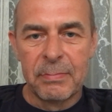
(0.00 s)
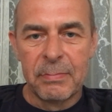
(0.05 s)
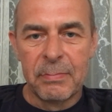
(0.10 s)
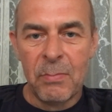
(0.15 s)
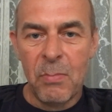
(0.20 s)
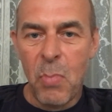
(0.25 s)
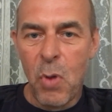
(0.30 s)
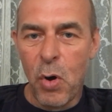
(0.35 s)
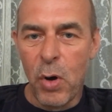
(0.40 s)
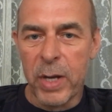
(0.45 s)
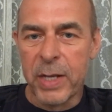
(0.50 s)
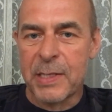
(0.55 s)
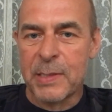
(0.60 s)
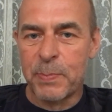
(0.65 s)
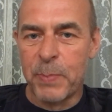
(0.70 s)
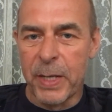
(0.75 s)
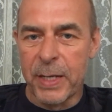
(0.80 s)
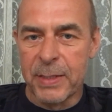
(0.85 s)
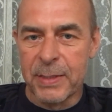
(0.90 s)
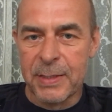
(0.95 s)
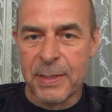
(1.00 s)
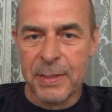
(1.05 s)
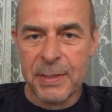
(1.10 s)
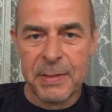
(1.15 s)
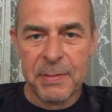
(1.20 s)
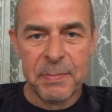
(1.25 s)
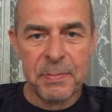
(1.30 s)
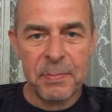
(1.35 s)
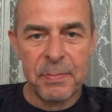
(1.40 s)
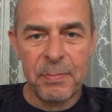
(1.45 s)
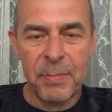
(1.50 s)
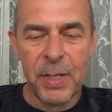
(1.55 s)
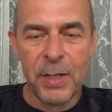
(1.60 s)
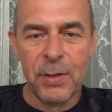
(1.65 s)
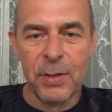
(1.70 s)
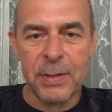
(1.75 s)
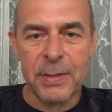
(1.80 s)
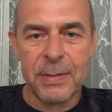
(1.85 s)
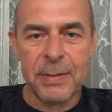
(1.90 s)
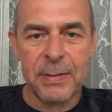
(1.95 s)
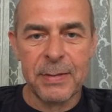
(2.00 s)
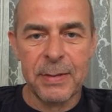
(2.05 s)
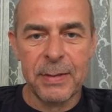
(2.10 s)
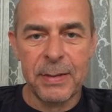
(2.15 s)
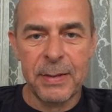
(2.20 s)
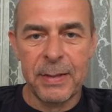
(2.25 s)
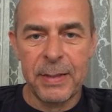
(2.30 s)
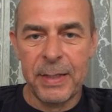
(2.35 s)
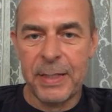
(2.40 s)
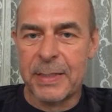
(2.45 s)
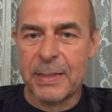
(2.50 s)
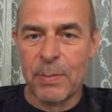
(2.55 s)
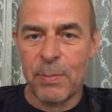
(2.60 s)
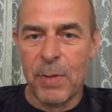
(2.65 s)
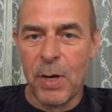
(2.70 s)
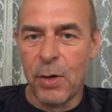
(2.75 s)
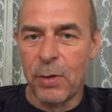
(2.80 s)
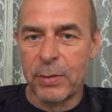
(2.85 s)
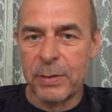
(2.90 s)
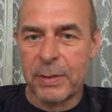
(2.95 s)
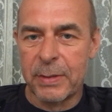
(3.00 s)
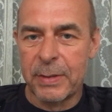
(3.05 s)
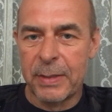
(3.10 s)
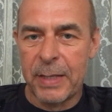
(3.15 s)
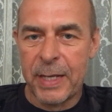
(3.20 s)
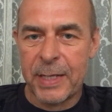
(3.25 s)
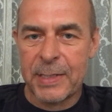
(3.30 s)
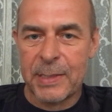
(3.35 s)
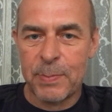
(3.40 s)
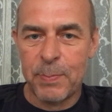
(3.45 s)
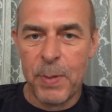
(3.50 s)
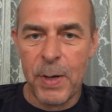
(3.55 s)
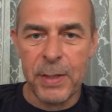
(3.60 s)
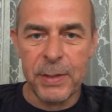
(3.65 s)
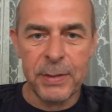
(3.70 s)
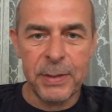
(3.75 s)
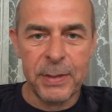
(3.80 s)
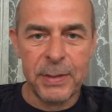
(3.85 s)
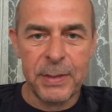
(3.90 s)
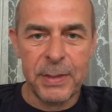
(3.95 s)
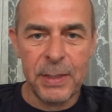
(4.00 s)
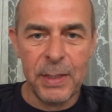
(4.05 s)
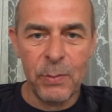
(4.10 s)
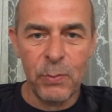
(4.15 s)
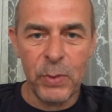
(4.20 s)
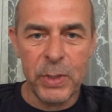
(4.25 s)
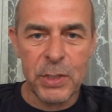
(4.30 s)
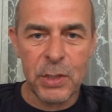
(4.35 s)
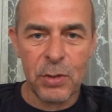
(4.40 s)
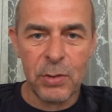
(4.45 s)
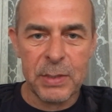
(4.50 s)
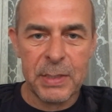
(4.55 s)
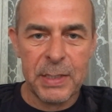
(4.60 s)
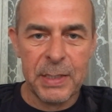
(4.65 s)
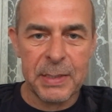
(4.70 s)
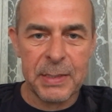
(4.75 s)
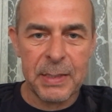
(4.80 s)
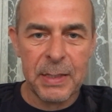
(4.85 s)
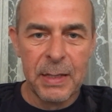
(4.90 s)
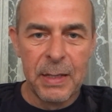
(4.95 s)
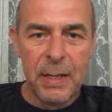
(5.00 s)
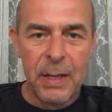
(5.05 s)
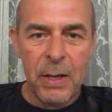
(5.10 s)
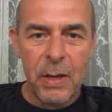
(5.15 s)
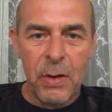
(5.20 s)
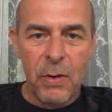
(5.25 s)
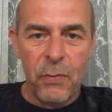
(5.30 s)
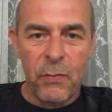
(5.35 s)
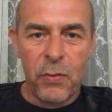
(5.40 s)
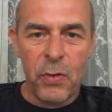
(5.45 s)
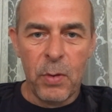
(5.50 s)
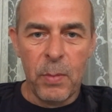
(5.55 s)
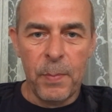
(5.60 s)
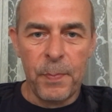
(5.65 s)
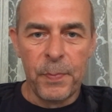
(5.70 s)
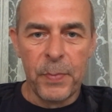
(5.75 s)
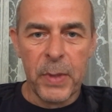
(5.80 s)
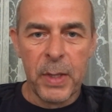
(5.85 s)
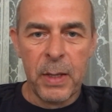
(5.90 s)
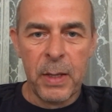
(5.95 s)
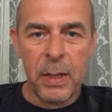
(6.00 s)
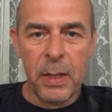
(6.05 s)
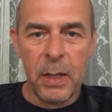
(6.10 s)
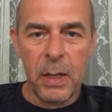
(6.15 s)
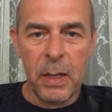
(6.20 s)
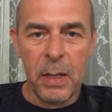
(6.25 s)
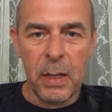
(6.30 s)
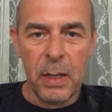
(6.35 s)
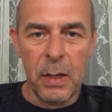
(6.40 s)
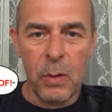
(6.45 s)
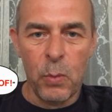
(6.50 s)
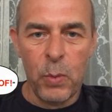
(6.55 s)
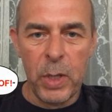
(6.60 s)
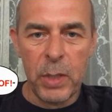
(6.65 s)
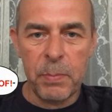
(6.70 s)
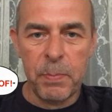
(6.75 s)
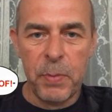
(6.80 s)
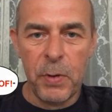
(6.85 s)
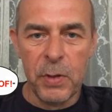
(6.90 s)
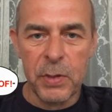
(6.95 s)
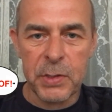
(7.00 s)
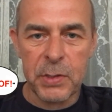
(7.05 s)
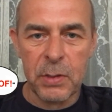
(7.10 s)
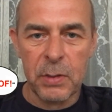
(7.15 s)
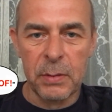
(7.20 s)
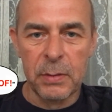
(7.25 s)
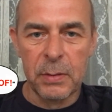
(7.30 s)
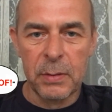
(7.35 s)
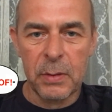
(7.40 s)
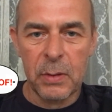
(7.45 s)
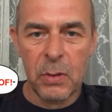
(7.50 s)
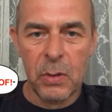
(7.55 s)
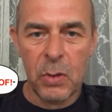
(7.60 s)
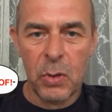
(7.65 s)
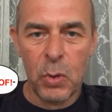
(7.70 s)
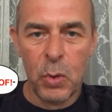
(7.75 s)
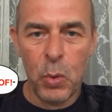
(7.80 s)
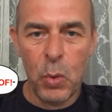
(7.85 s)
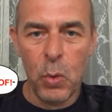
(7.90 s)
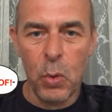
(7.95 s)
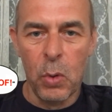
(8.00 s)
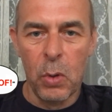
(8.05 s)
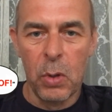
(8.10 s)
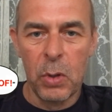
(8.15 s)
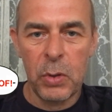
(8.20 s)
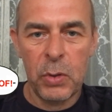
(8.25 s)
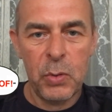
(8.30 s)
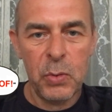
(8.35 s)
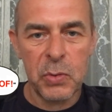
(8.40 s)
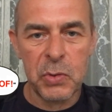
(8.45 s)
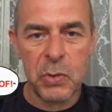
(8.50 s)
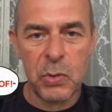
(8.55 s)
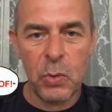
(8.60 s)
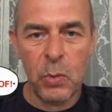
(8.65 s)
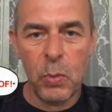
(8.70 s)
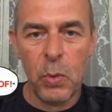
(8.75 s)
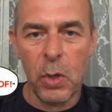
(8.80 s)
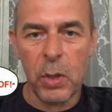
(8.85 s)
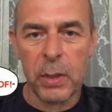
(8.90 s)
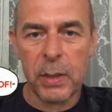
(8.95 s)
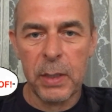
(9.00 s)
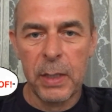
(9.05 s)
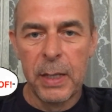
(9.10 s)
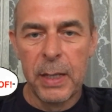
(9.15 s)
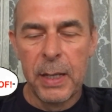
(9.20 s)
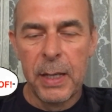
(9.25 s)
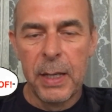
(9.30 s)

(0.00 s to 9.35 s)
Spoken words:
more expenses, because it's about expanded team which consists from one person who used to work